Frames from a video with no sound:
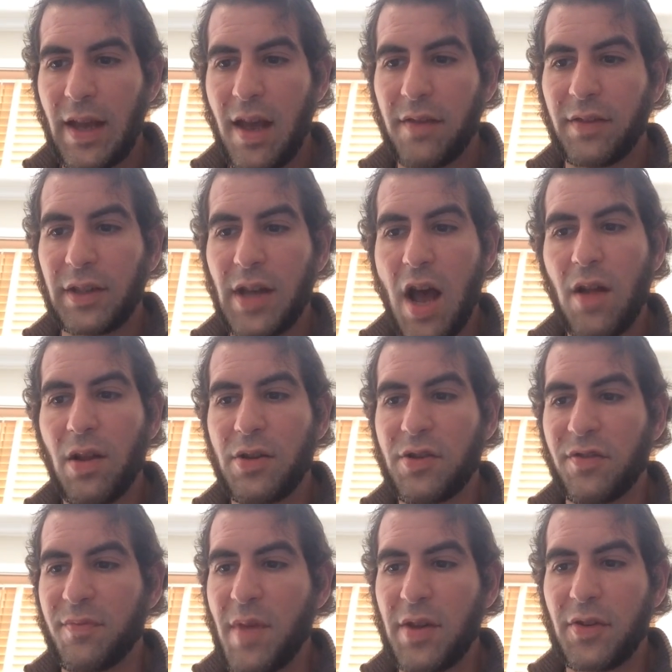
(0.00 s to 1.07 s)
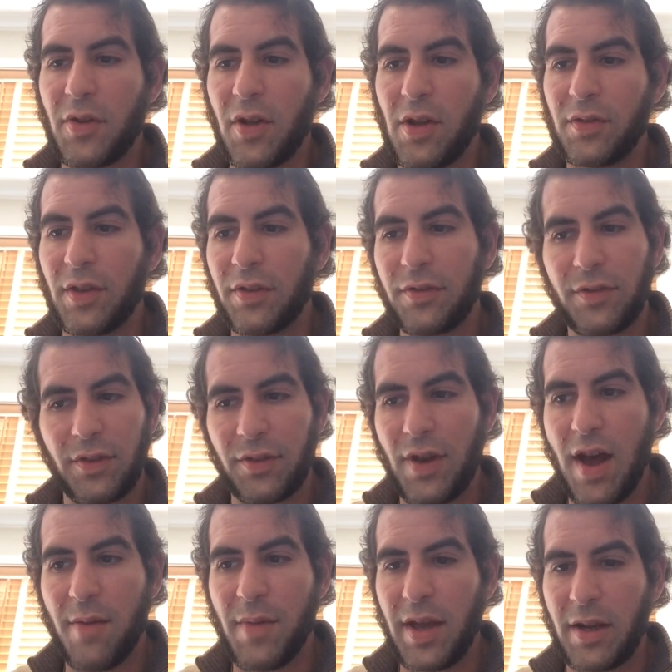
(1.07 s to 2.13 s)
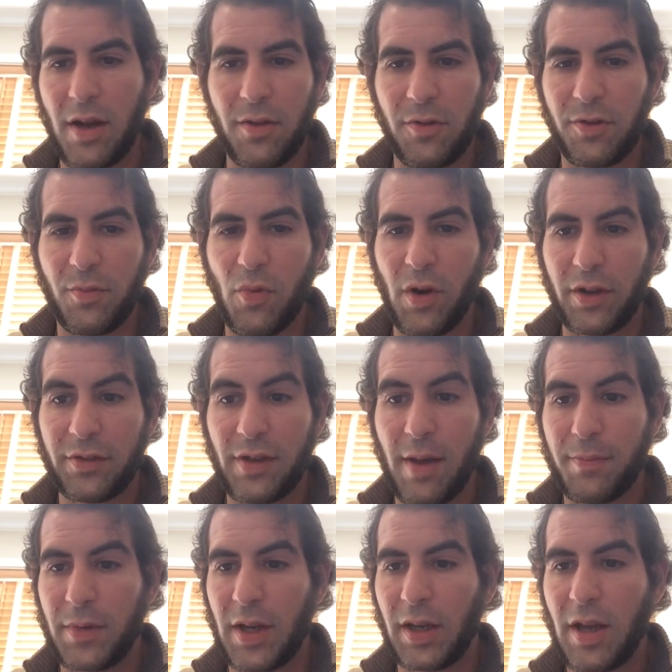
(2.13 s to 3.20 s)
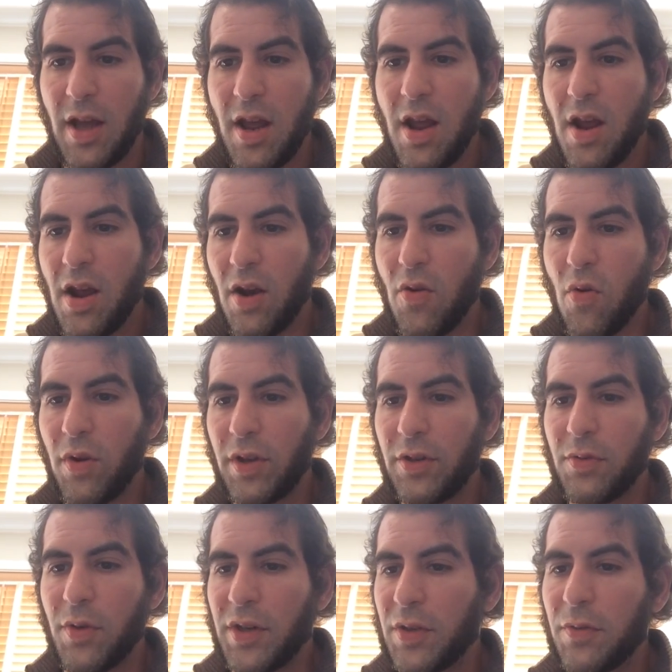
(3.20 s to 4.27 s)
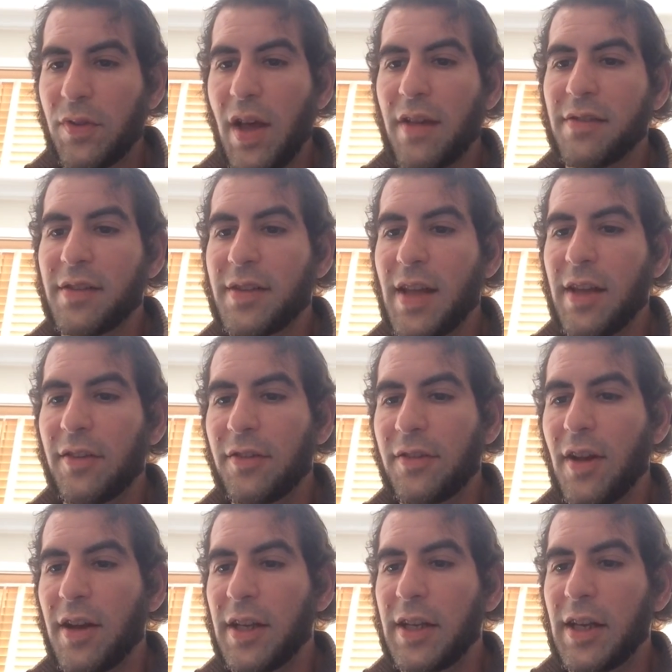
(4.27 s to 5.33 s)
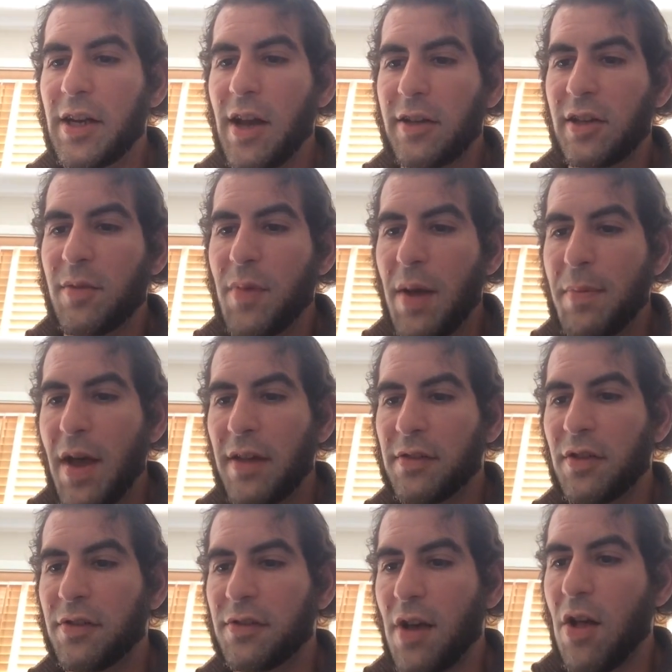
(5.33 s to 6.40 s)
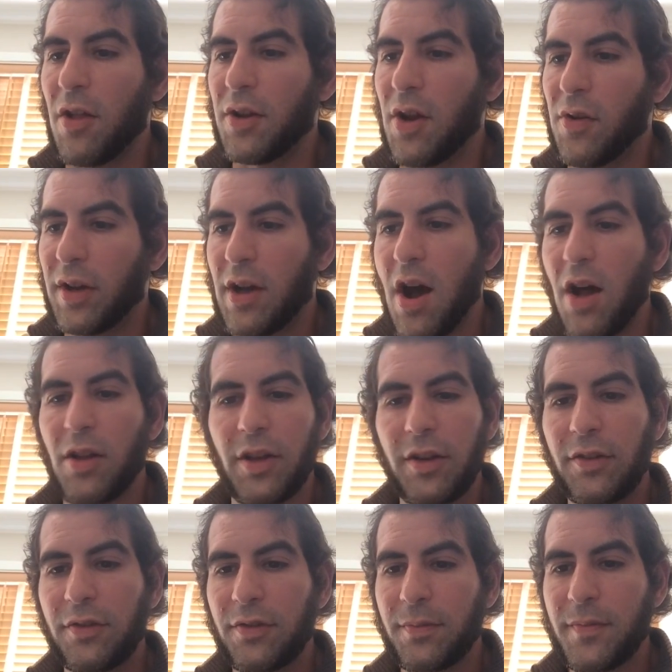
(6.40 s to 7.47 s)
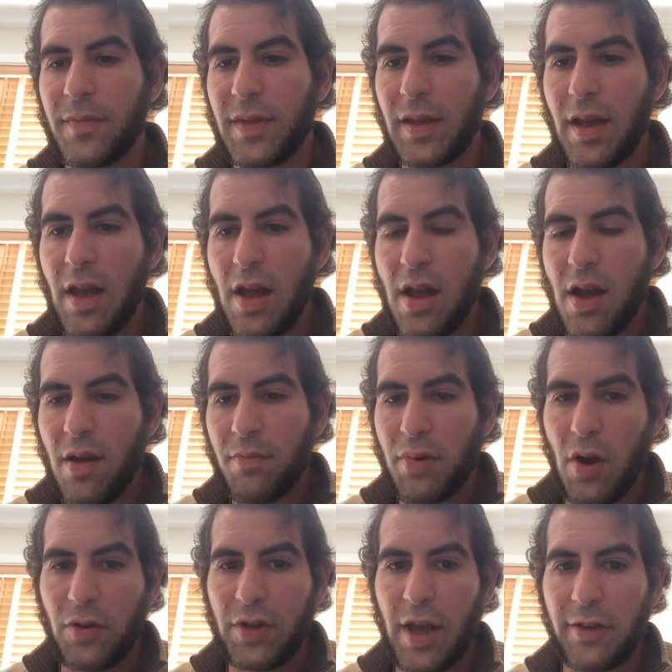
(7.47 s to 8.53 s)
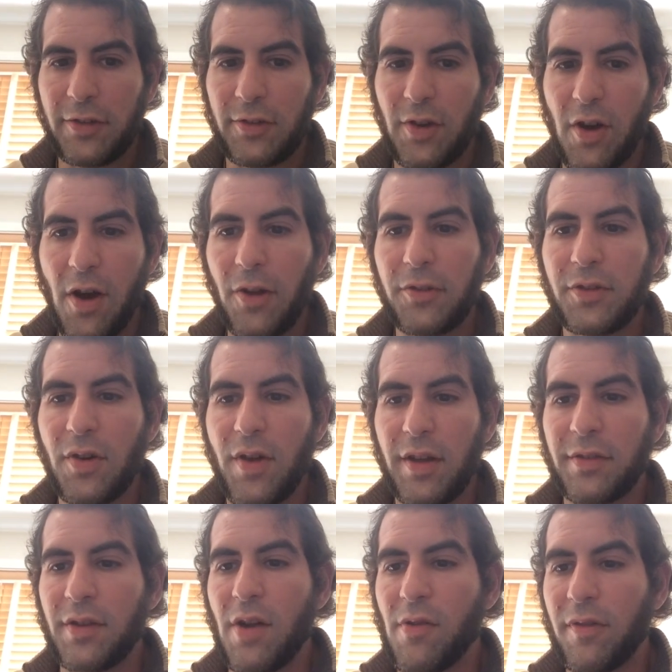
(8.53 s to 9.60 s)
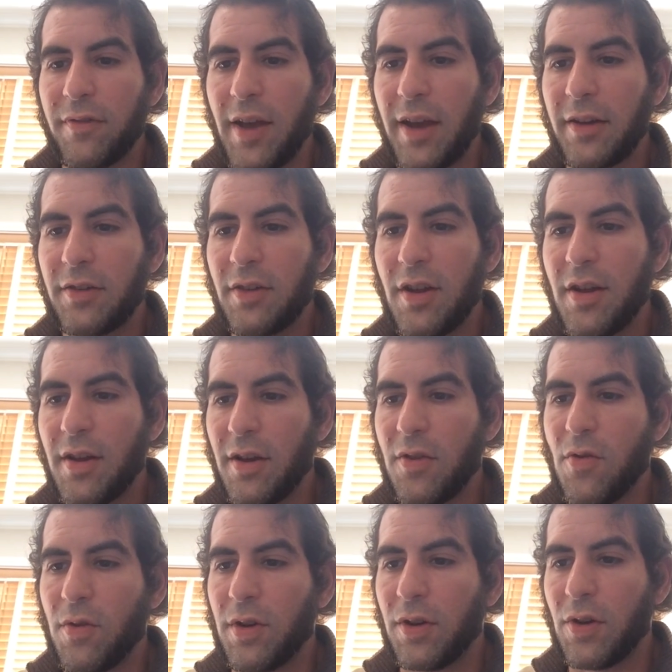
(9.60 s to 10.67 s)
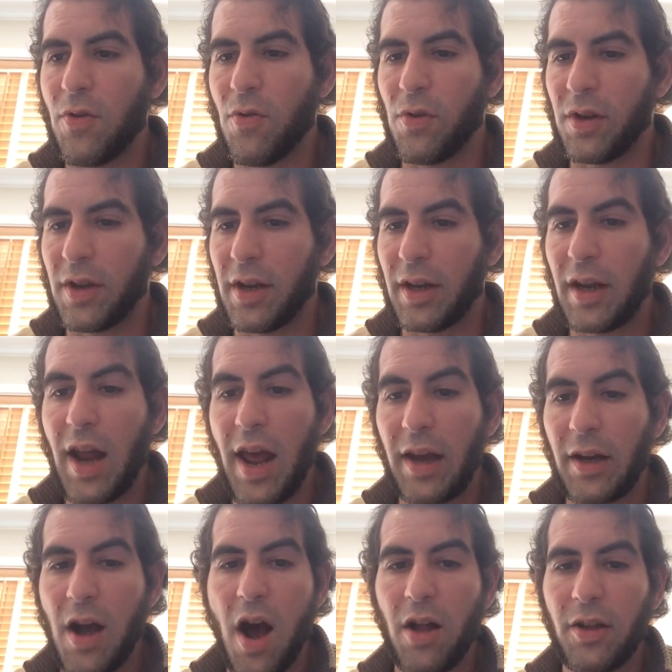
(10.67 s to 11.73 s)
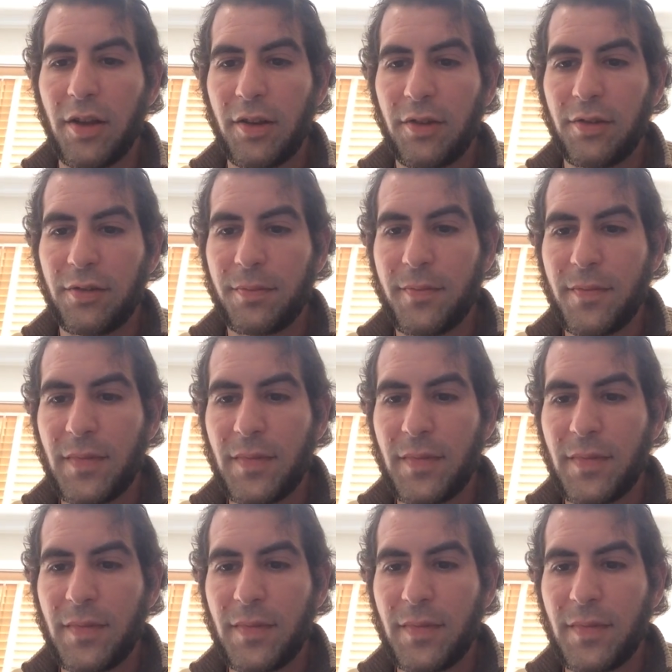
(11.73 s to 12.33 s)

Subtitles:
Having knowledge of mental illness does not make others more accepting, according to a 2010 study conducted by Pascasolido and colleagues. Protest also has no effect, according to Corrigan and colleagues.